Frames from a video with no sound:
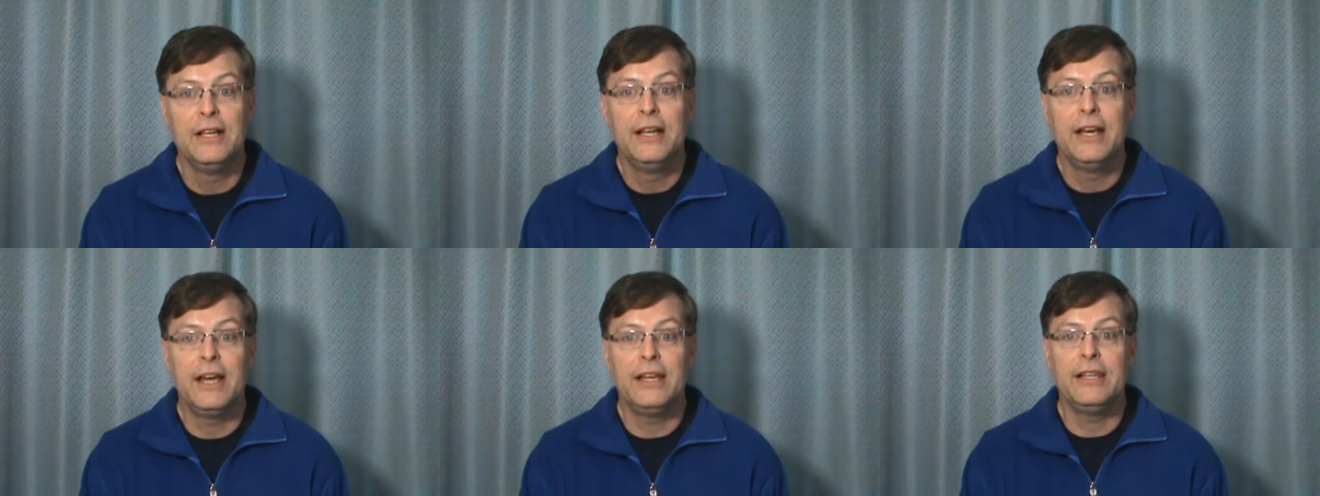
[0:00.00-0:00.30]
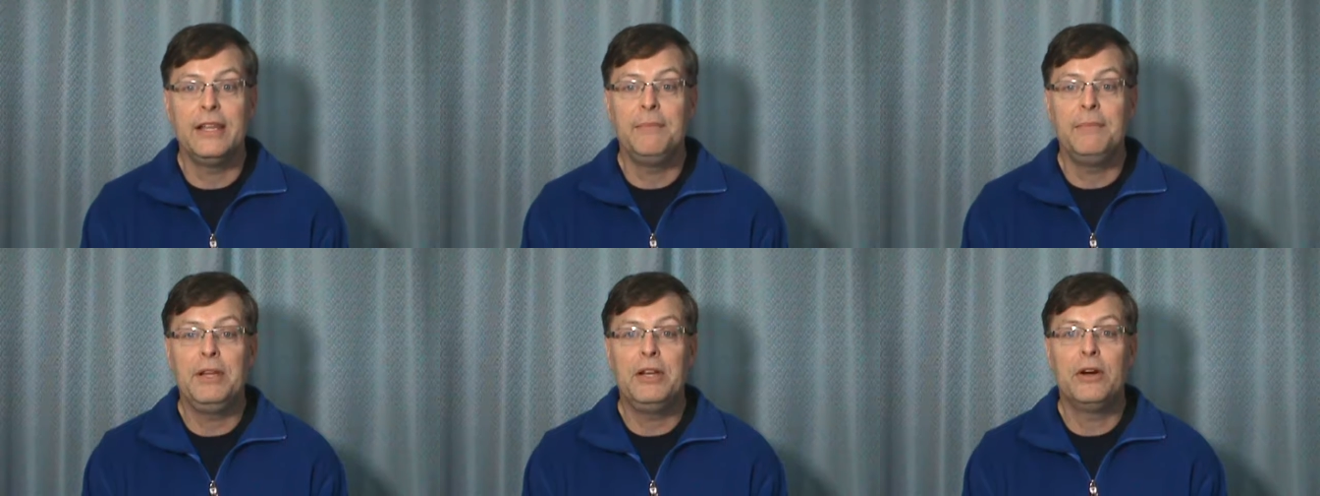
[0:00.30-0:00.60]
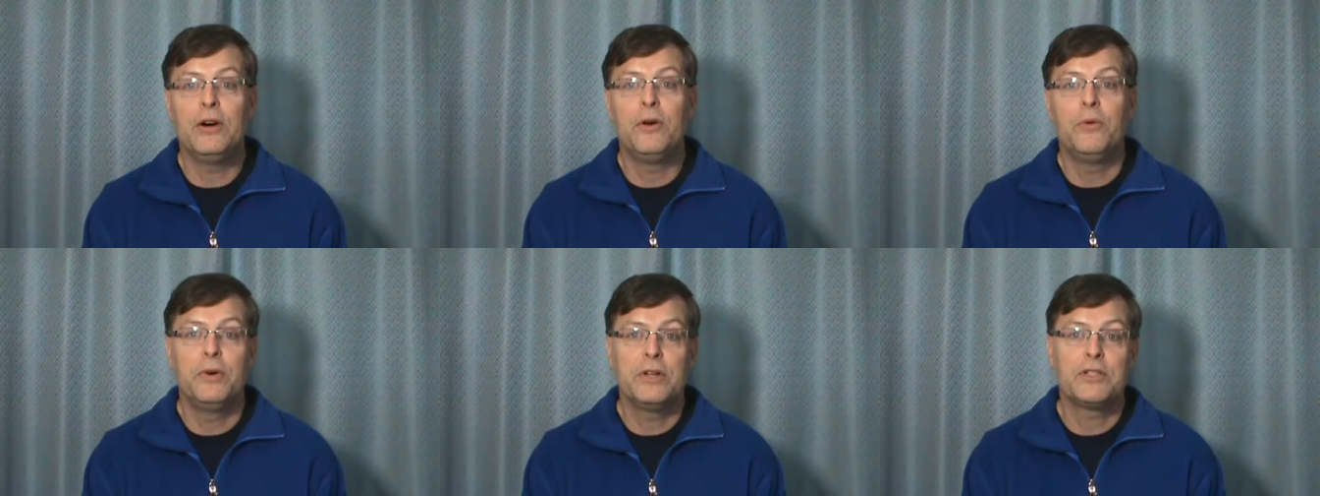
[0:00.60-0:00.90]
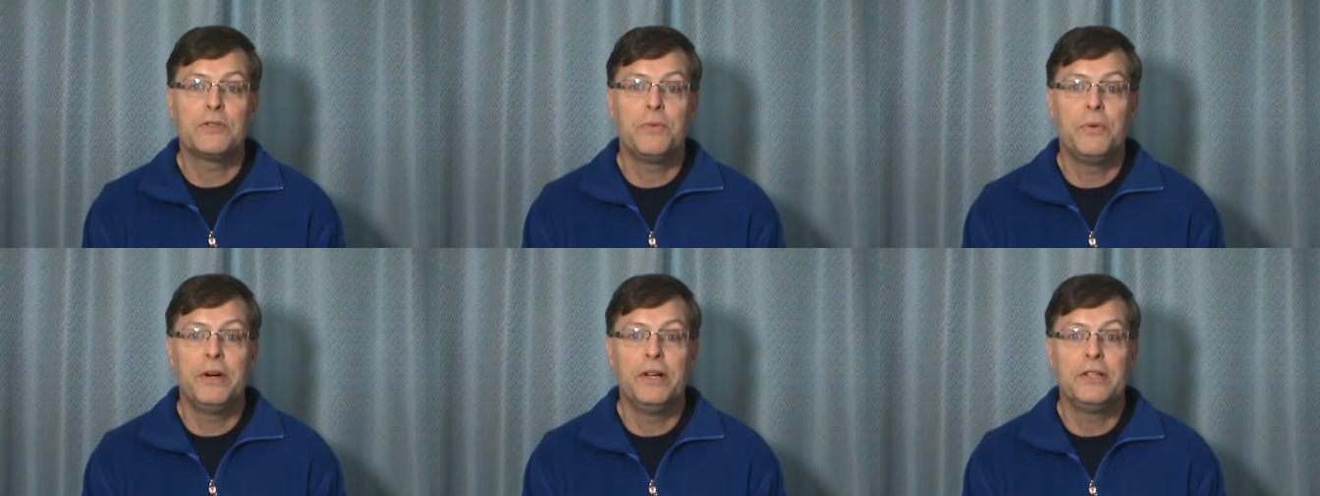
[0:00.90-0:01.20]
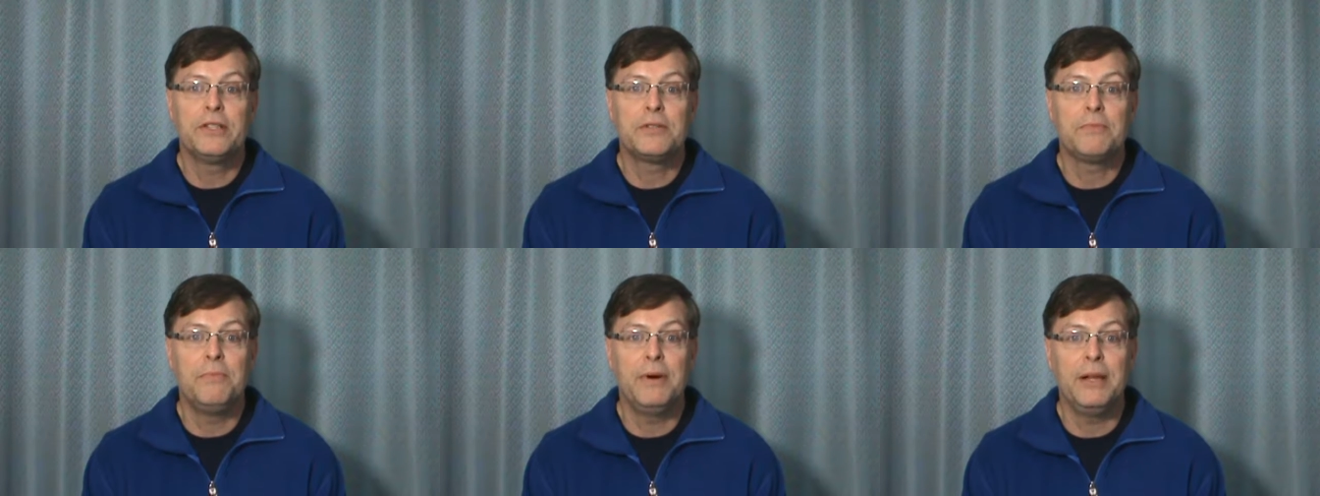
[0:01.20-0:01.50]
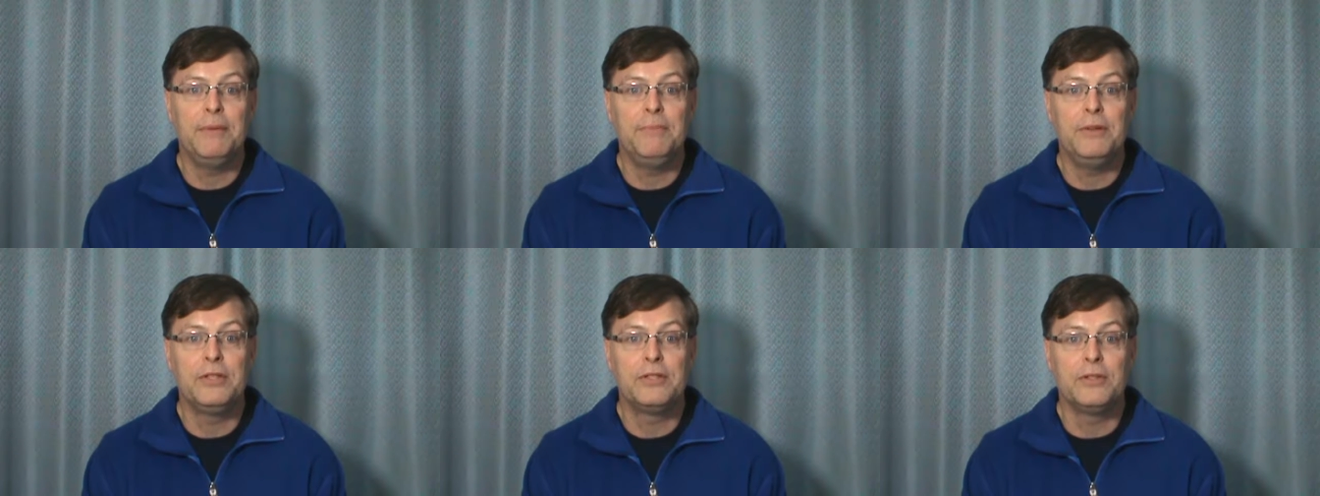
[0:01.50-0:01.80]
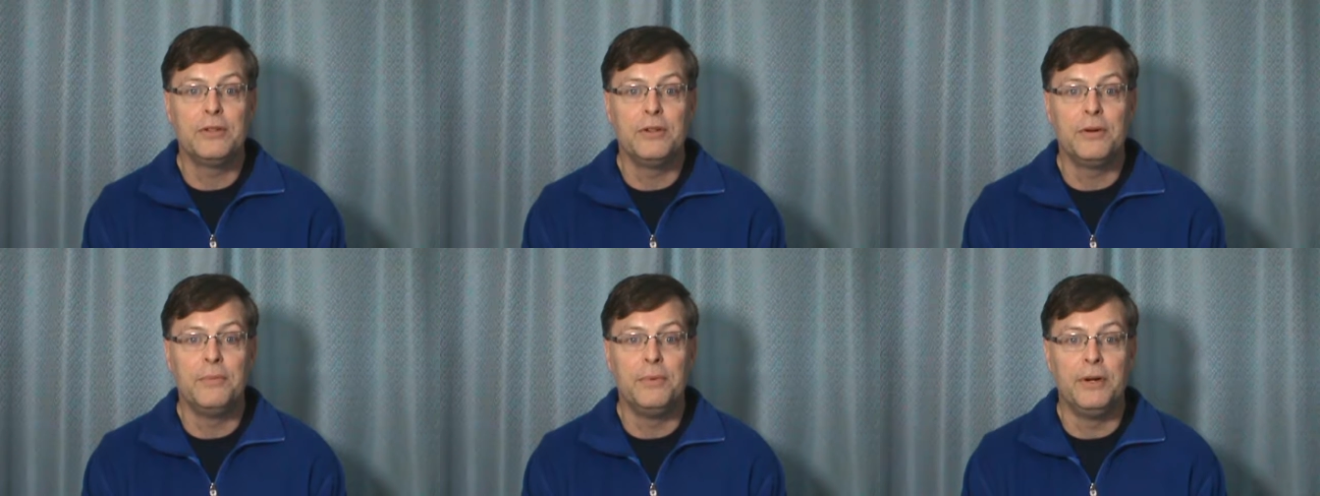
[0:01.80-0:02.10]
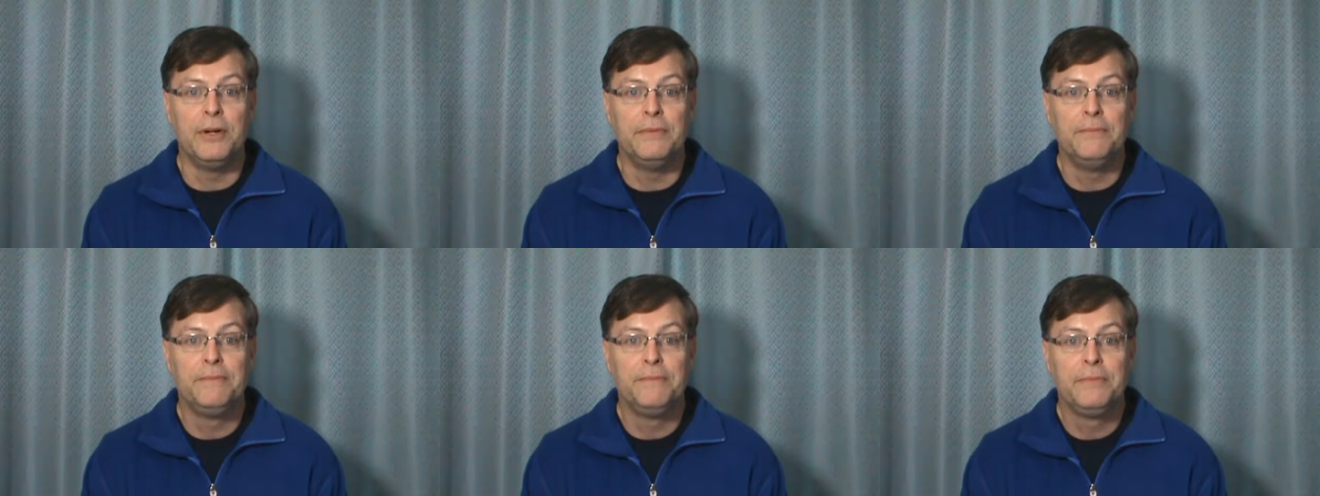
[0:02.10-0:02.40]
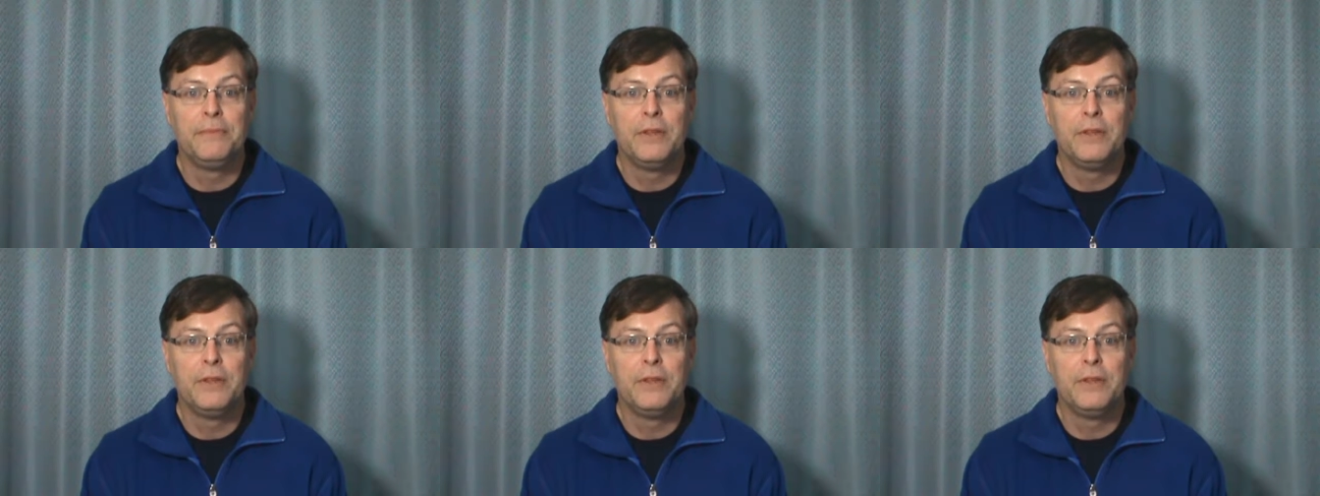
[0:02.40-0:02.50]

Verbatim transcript: and let me know which ones might be suitable.